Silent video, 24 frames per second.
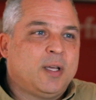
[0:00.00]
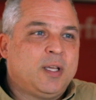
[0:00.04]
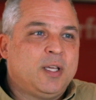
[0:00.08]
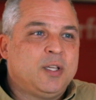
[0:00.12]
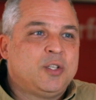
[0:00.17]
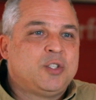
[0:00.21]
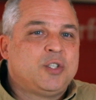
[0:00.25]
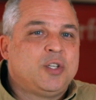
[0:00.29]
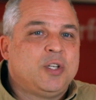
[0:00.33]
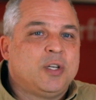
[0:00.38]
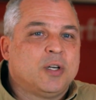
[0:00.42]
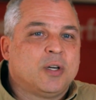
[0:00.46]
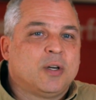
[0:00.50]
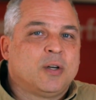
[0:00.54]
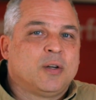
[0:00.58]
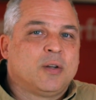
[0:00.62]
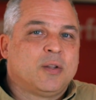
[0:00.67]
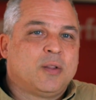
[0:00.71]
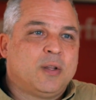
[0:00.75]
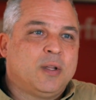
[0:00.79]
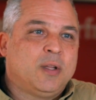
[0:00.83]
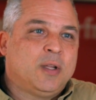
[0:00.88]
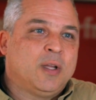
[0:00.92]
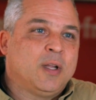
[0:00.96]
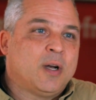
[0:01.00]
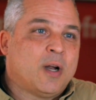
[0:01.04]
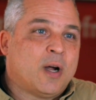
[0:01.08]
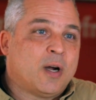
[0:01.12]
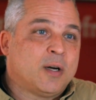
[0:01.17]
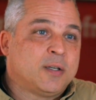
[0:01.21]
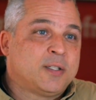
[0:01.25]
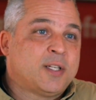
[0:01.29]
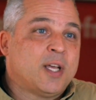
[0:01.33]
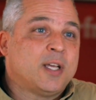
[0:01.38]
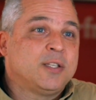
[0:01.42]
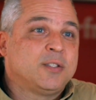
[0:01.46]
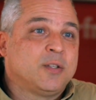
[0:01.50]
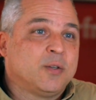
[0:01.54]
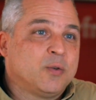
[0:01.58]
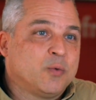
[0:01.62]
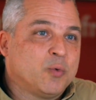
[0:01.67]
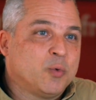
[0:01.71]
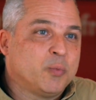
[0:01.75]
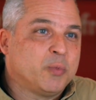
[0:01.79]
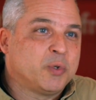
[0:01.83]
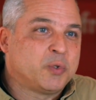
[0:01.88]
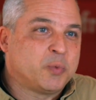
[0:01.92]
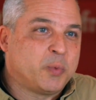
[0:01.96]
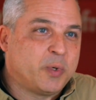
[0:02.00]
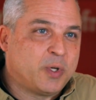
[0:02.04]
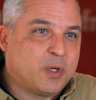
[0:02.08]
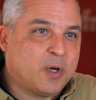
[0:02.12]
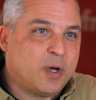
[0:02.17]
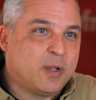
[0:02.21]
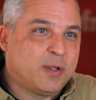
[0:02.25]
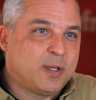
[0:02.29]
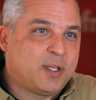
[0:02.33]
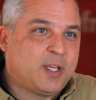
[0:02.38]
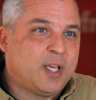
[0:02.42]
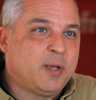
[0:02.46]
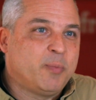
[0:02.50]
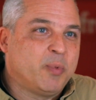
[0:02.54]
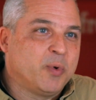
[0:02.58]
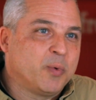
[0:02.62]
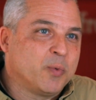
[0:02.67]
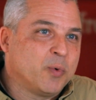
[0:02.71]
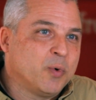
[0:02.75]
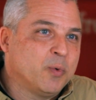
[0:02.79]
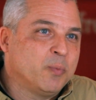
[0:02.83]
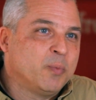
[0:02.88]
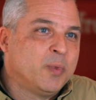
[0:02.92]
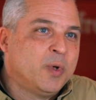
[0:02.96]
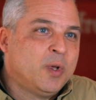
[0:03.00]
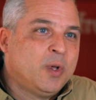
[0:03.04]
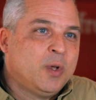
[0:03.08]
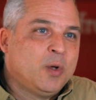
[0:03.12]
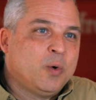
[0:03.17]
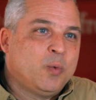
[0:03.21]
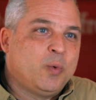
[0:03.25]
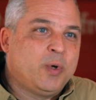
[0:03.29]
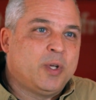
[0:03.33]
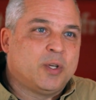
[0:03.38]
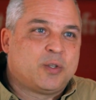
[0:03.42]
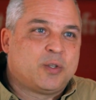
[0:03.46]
Each year in our tasting room, which we call the keeping room, we